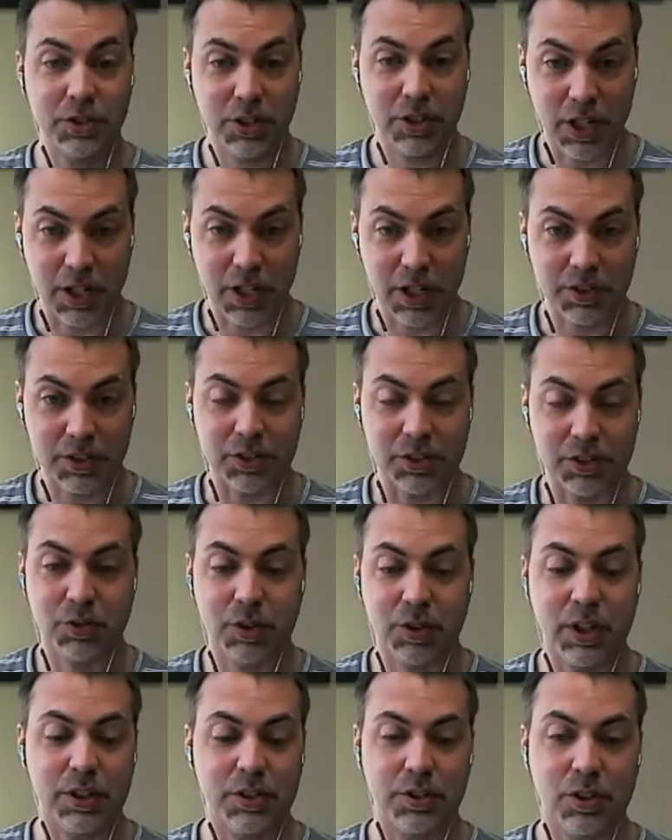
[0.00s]
and contests,
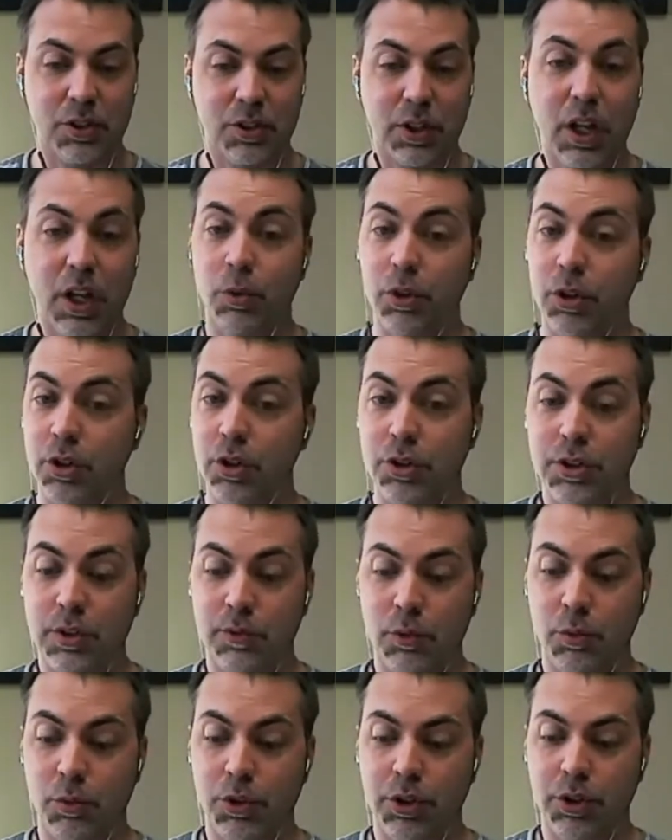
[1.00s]
great. So yeah, we encourage
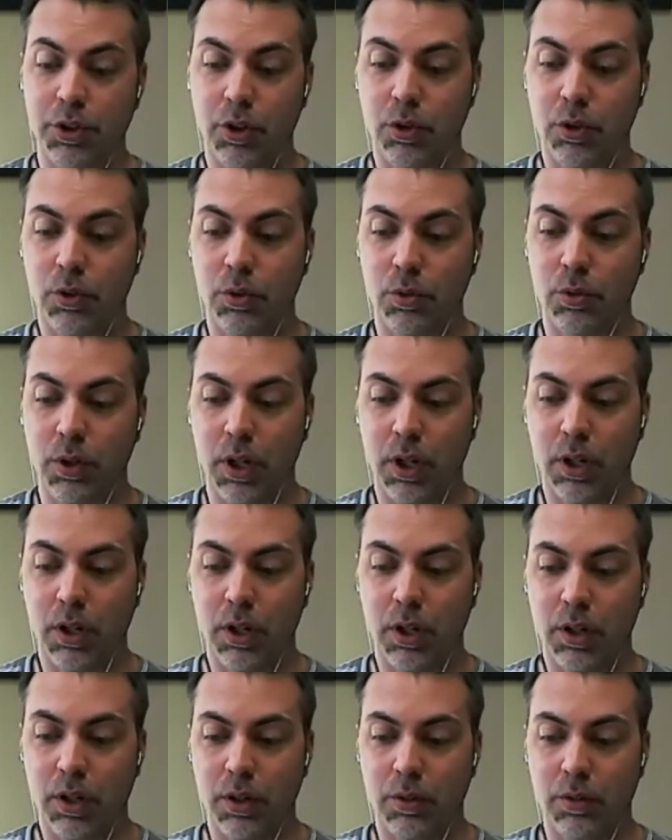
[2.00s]
everyone to
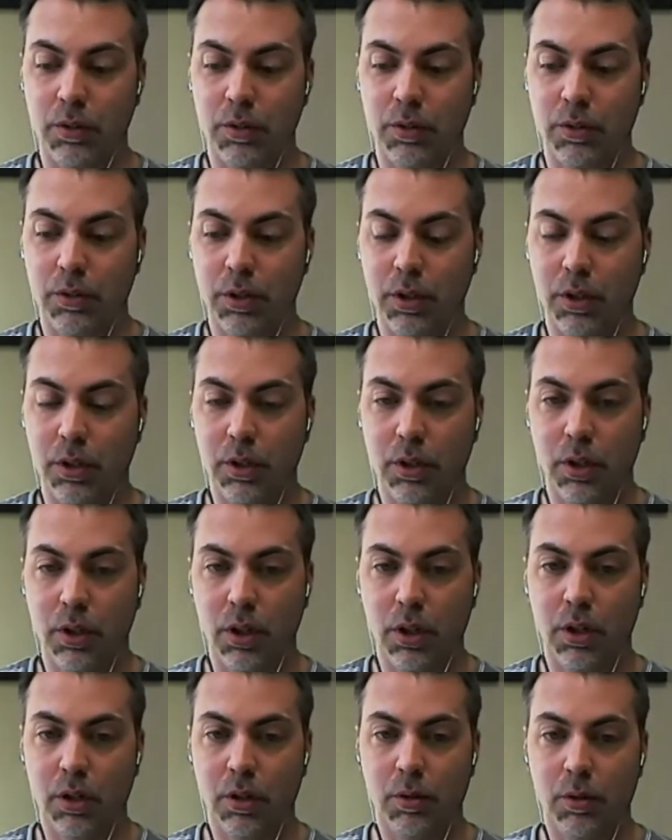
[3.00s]
go
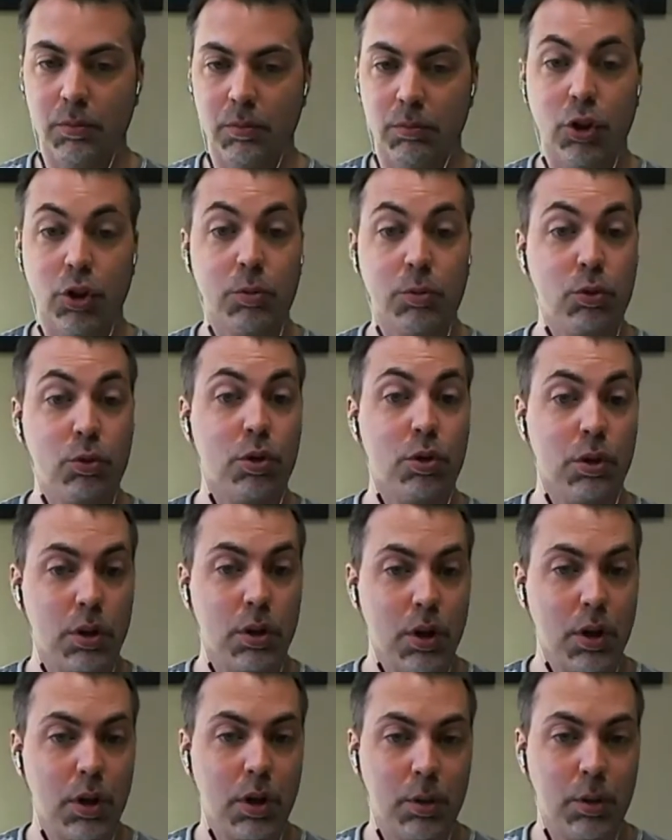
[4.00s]
learn more
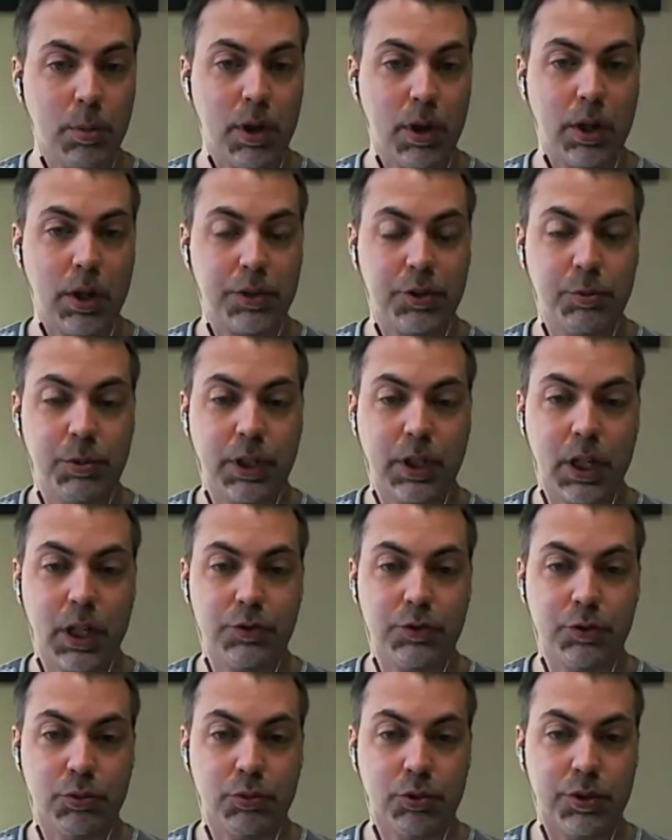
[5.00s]
about submitting
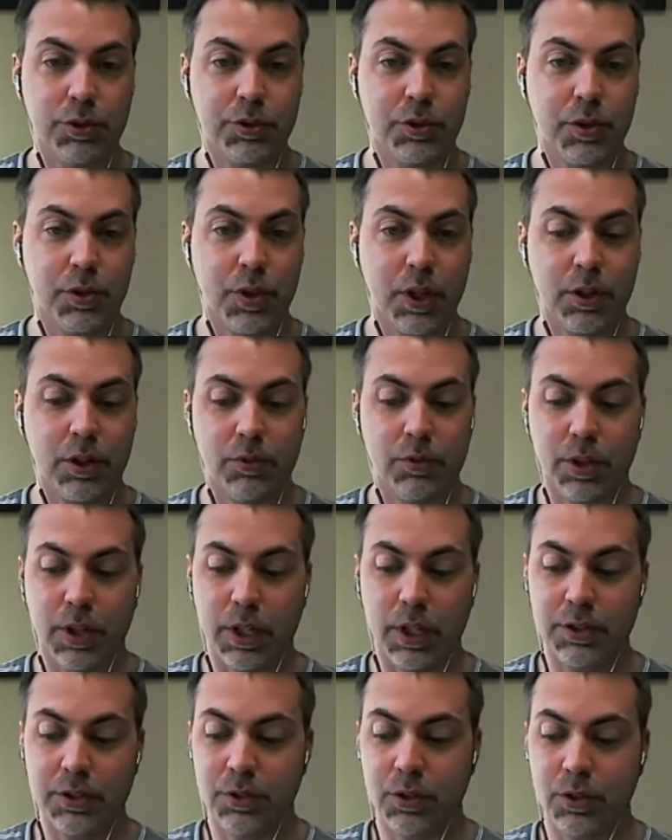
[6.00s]
case reports. So thank you for
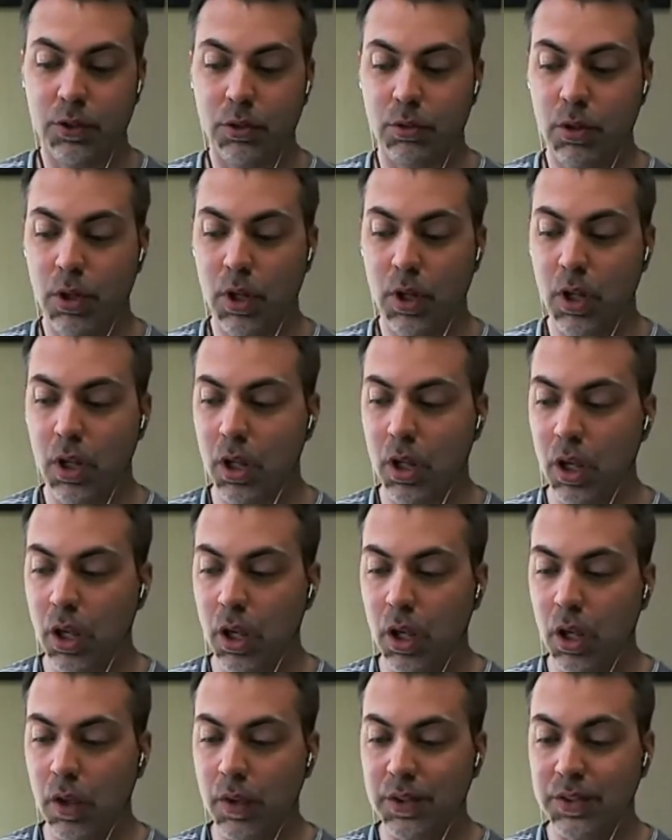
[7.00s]
that. So
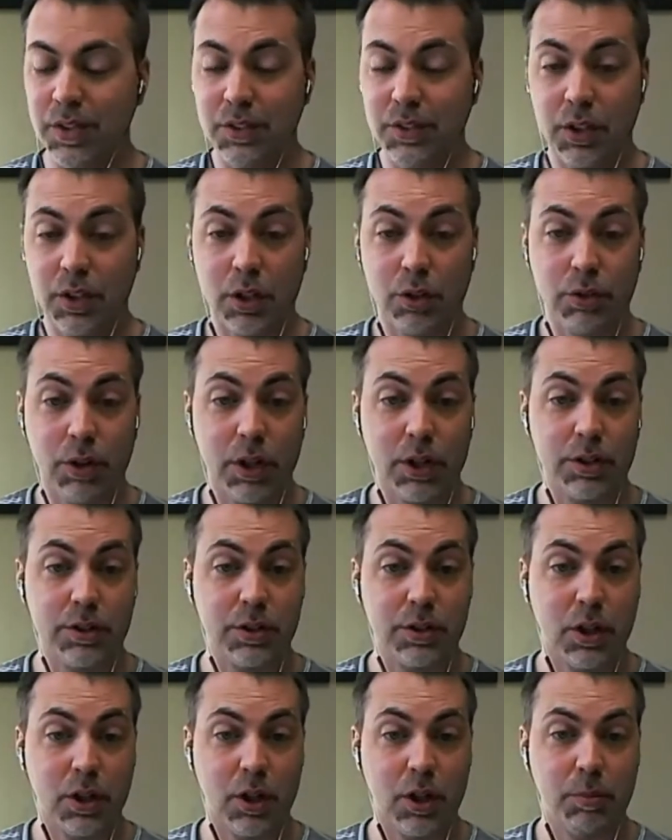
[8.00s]
that sounds like a great
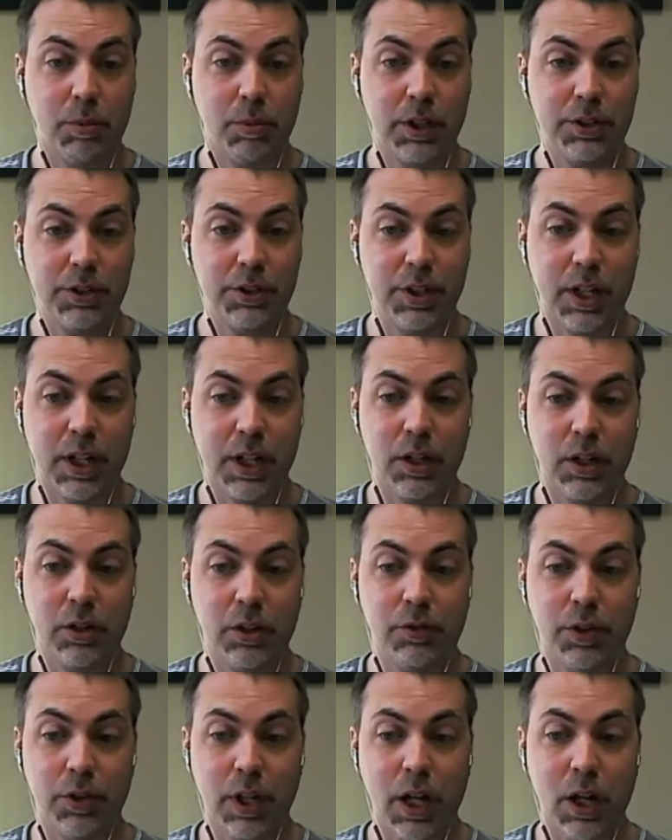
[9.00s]
place to
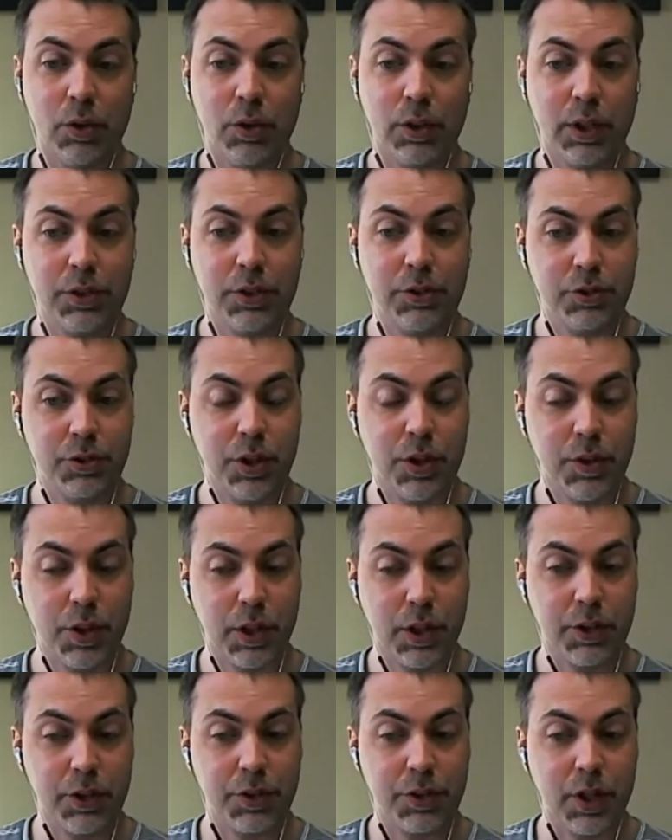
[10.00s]
end for now, unless there's
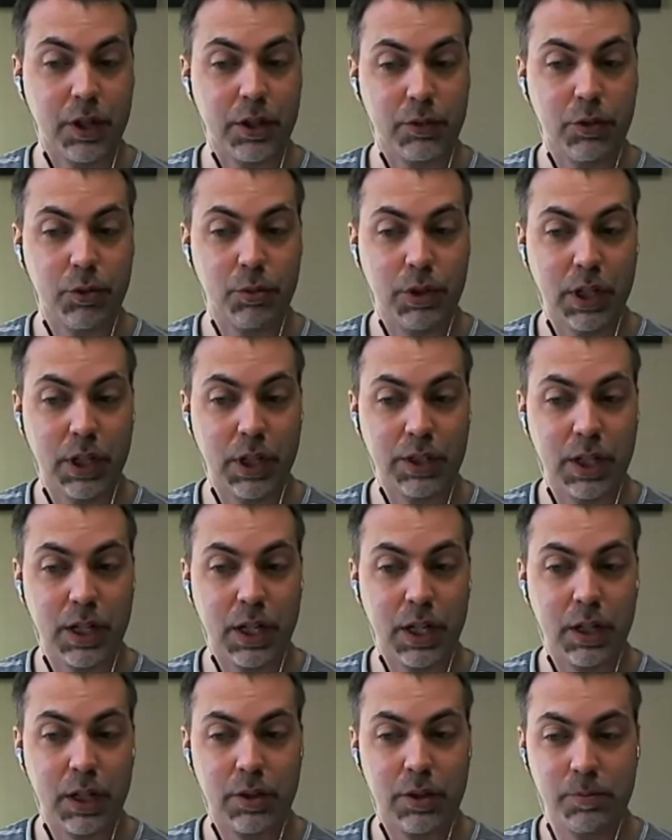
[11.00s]
anything else that either of you would like to
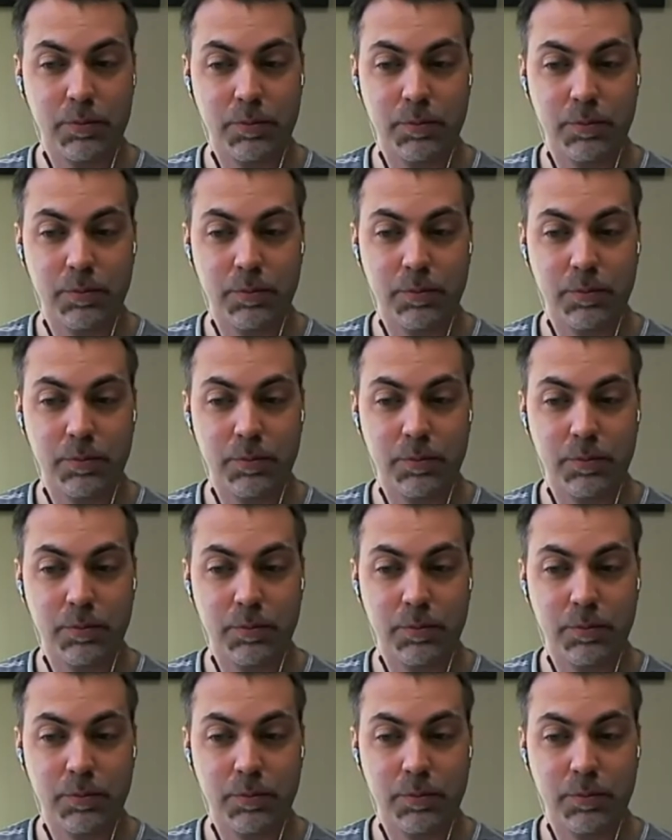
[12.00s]
add.